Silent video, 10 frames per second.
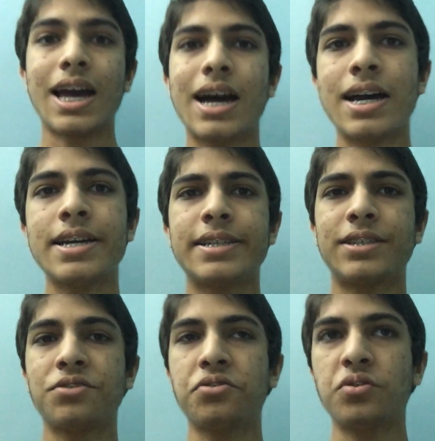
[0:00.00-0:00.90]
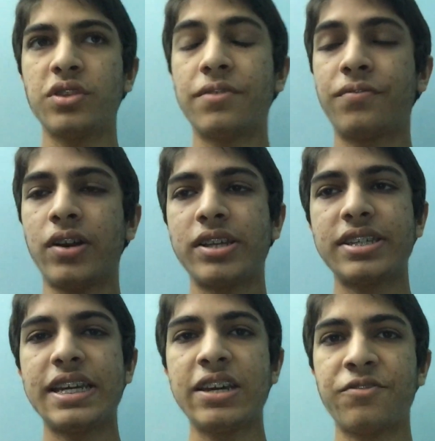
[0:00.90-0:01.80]
Hi, so the first
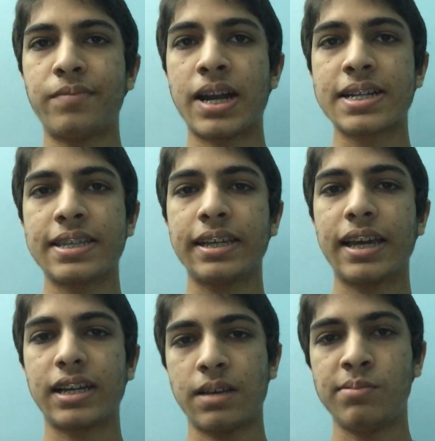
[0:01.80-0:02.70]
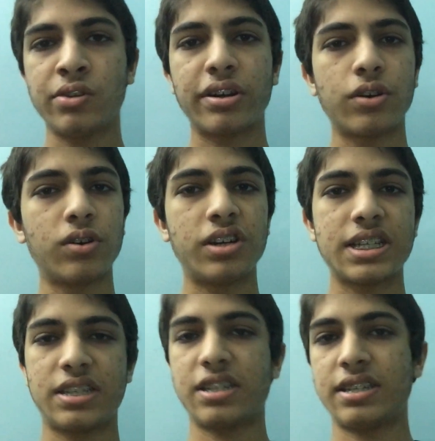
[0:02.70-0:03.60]
day of practicing like a WR holder
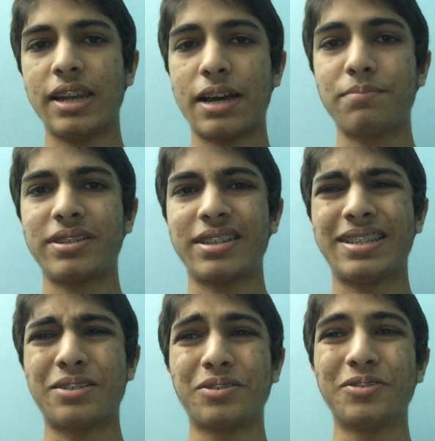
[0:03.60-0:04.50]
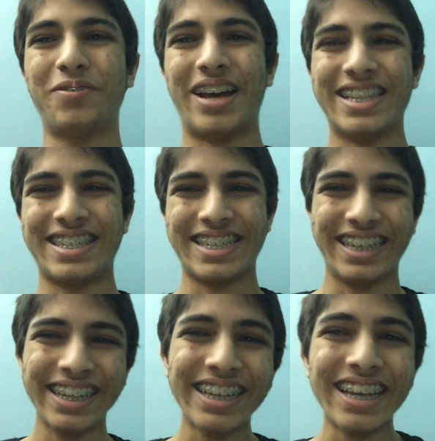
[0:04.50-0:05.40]
has just elapsed. That sounds so
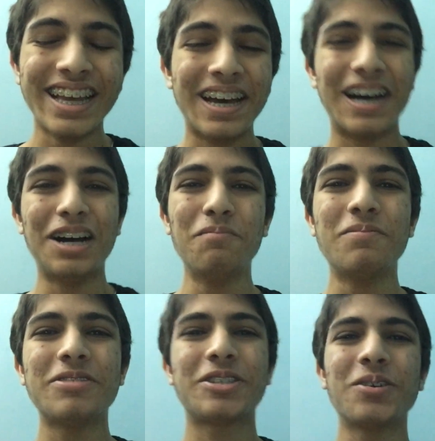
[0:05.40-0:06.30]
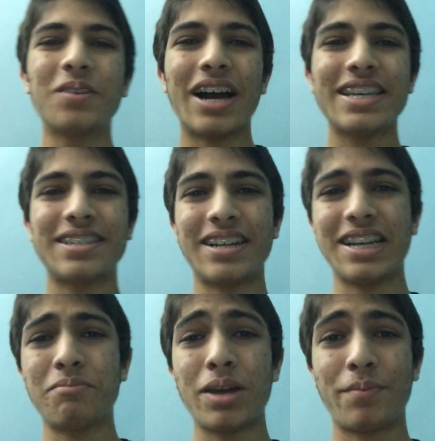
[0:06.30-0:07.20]
fancy. So I
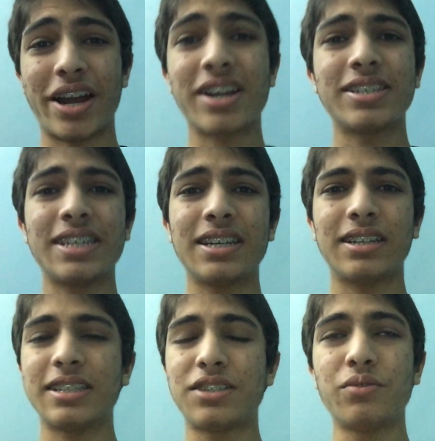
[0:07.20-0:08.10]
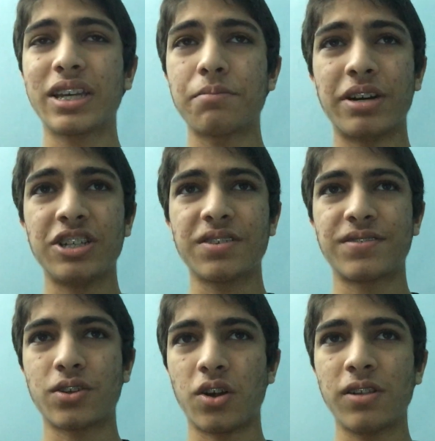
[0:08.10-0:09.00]
started by practicing just doing a bunch of
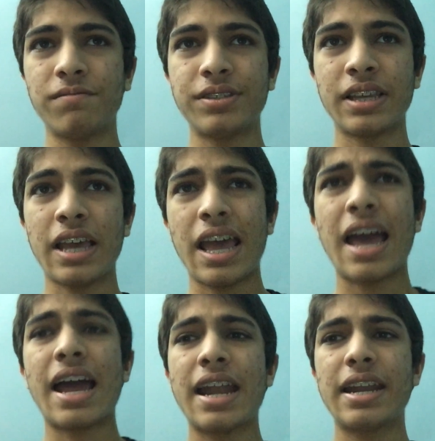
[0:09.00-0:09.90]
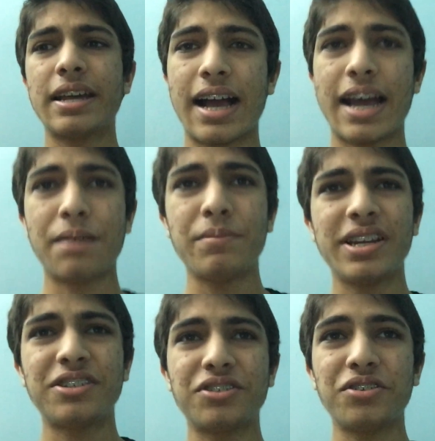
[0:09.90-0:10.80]
solves, and I
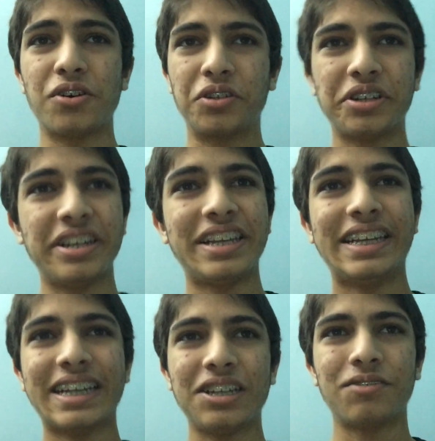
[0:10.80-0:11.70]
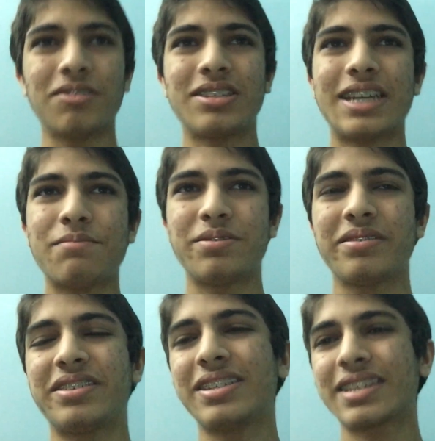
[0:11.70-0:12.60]
made sure not to delete any of those times,
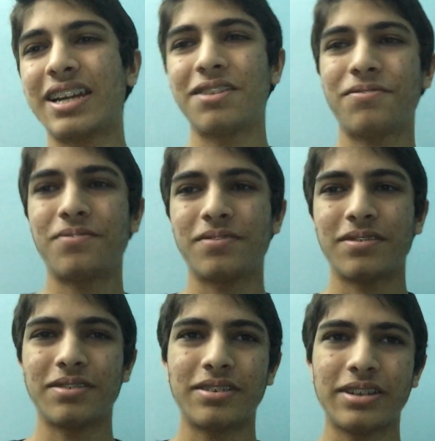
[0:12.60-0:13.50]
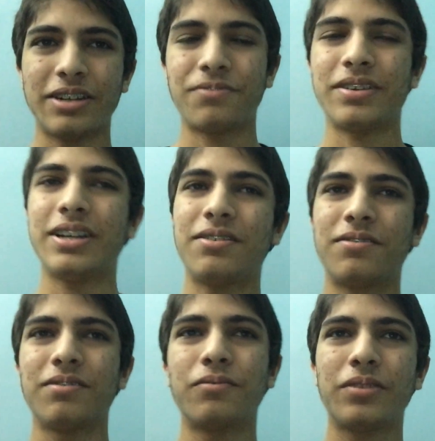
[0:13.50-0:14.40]
which is kind of different
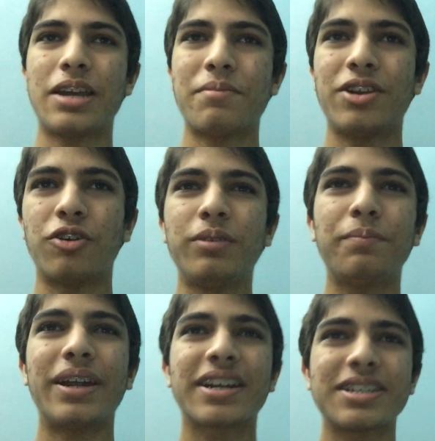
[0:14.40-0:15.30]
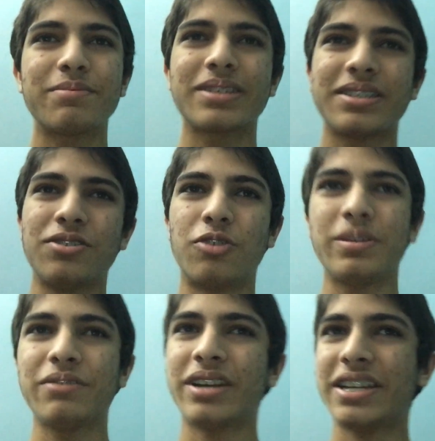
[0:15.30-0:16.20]
than my normal practice, because
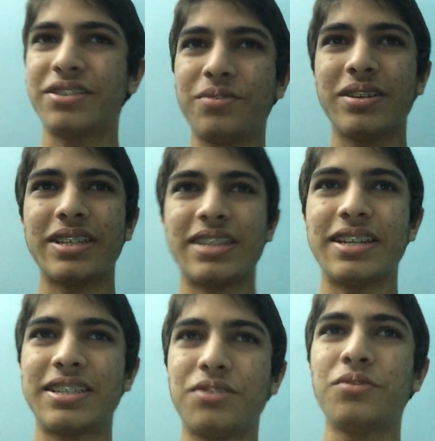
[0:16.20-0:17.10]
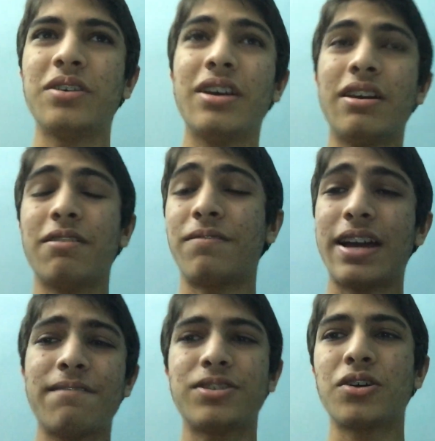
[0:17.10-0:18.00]
normally what I do is I just do
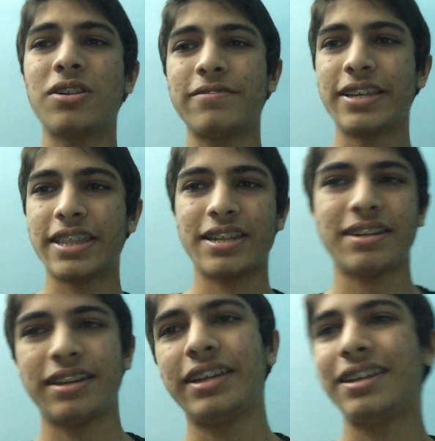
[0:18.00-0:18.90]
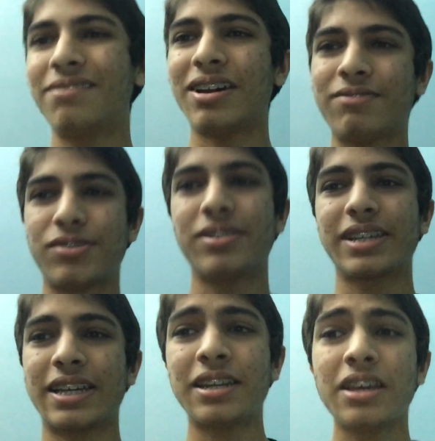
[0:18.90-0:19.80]
5 solves and then delete 5 solves
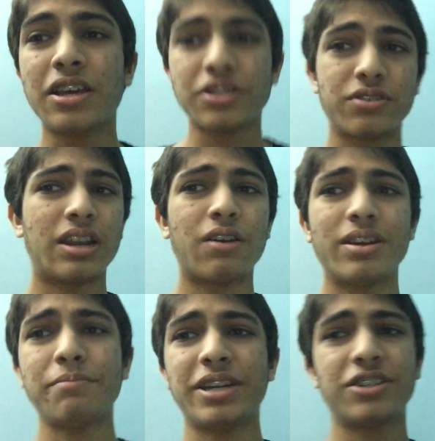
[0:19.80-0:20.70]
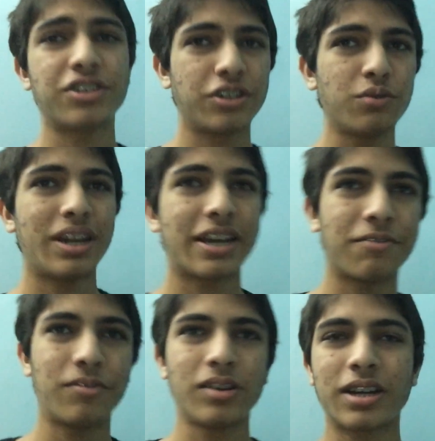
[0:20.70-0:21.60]
again. So now I made sure to do like a
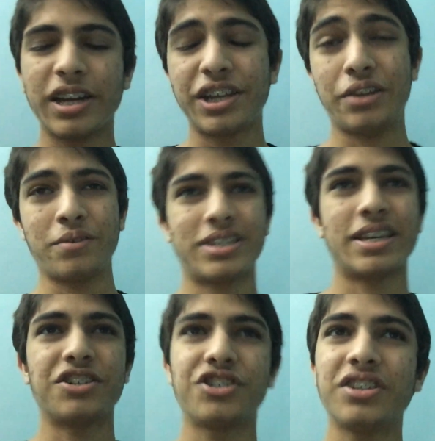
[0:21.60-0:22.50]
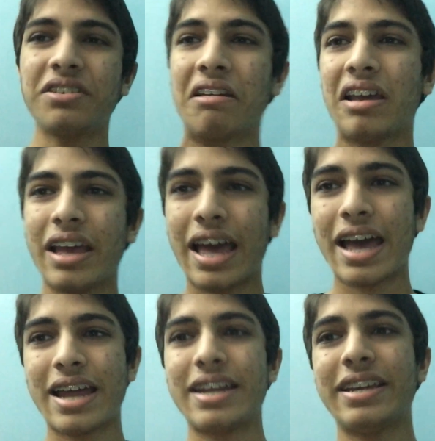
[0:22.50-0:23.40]
full continuous session,
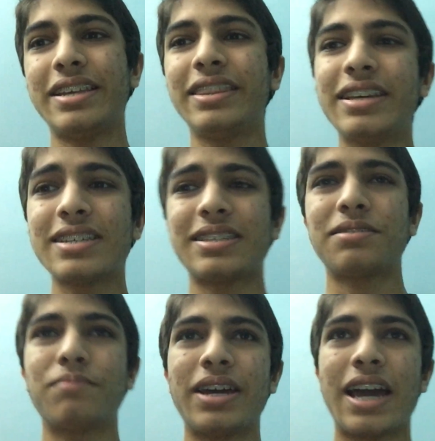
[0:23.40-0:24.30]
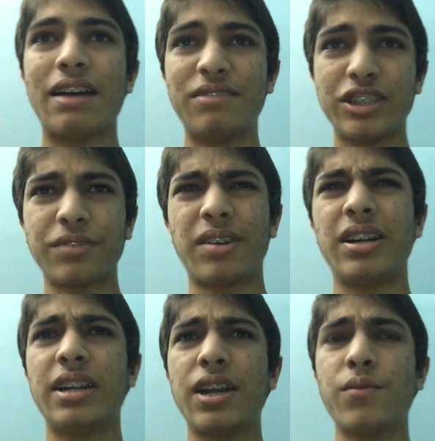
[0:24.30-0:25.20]
and in this my average of
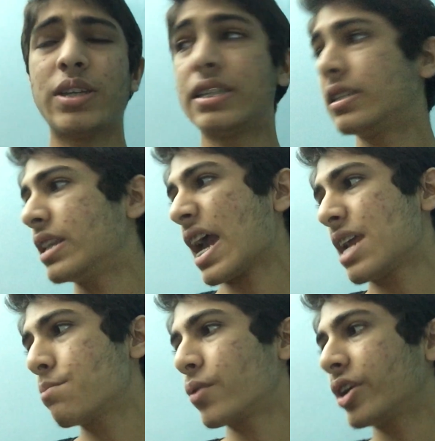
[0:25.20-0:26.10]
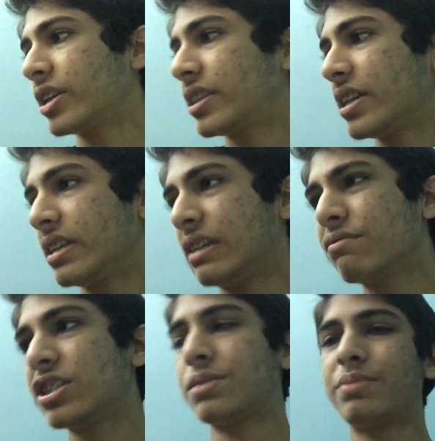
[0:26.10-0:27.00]
100 was 9.3,
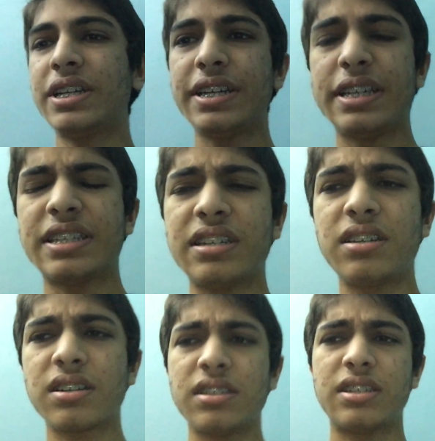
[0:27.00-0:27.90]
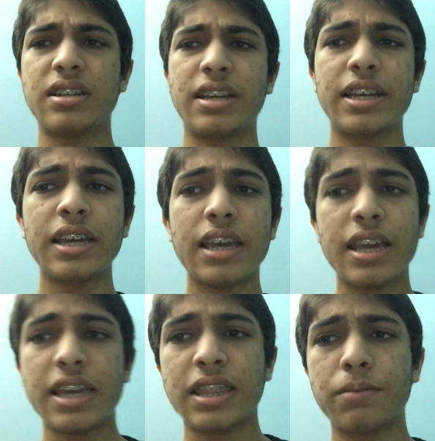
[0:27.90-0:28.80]
which is pretty decent considering
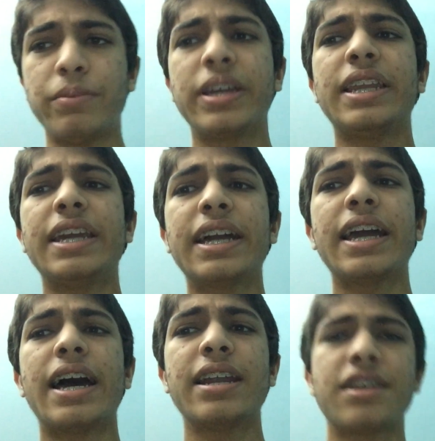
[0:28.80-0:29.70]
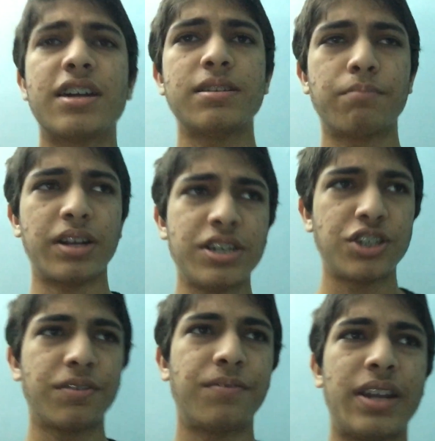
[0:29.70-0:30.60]
in the beginning I had a bunch of